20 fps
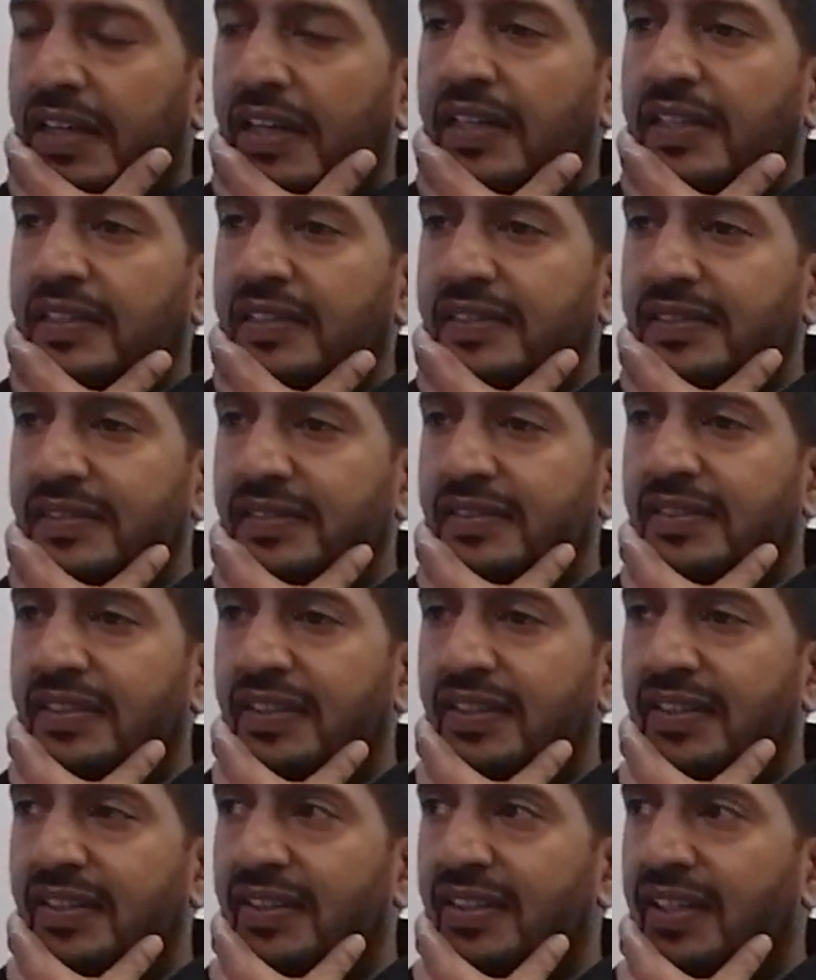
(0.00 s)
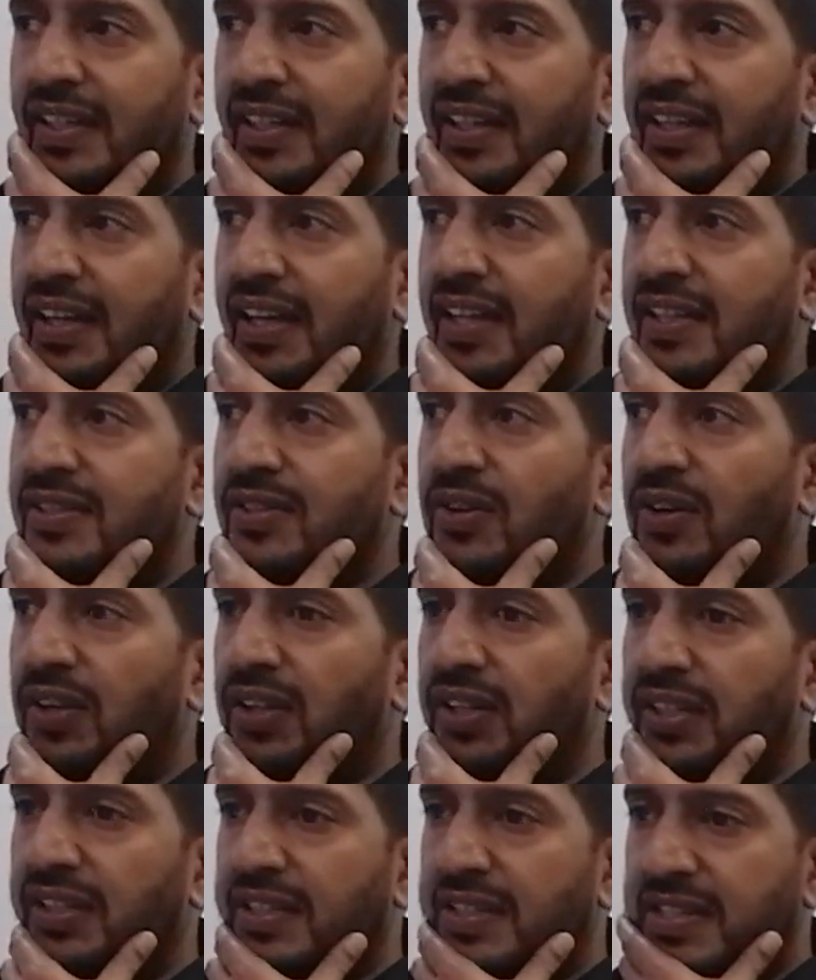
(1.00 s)
Yeah. It's
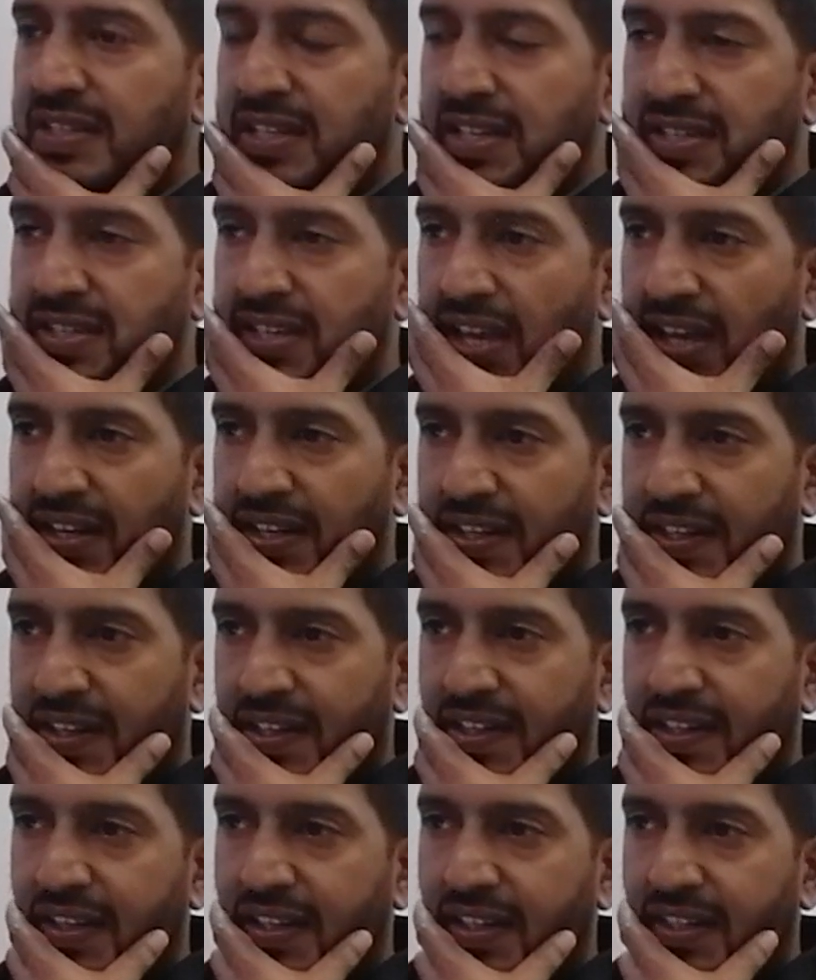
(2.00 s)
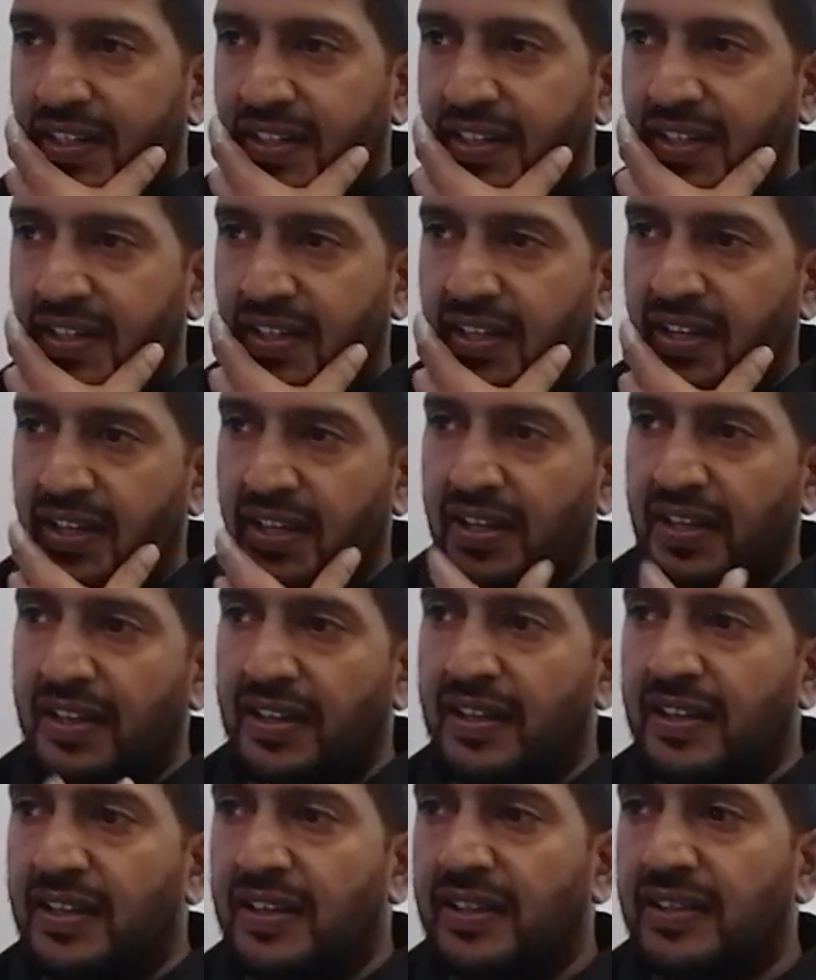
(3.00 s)
called C-SAN. Yeah, right? Yes.
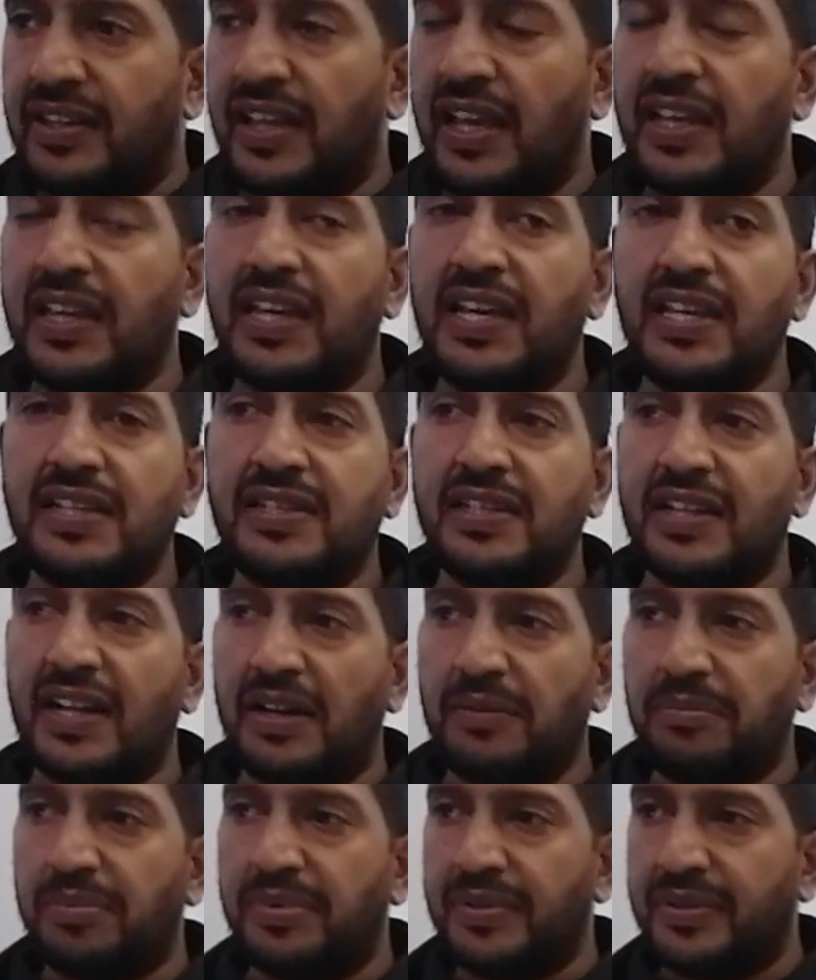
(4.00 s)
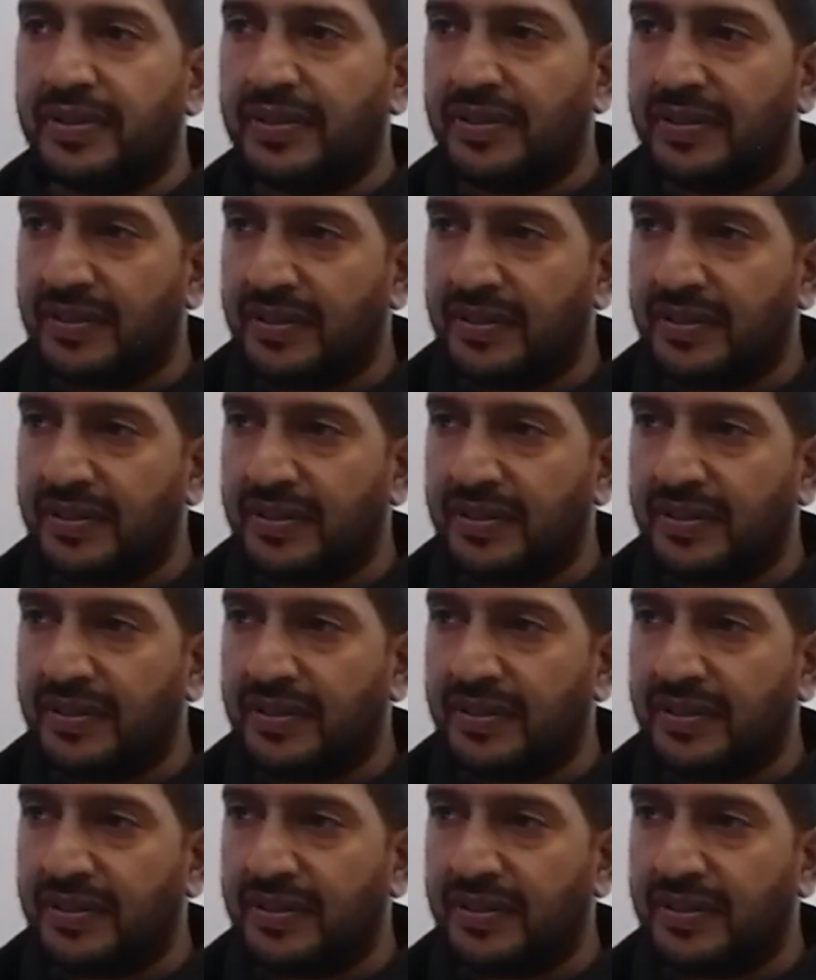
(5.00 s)
They heat it up.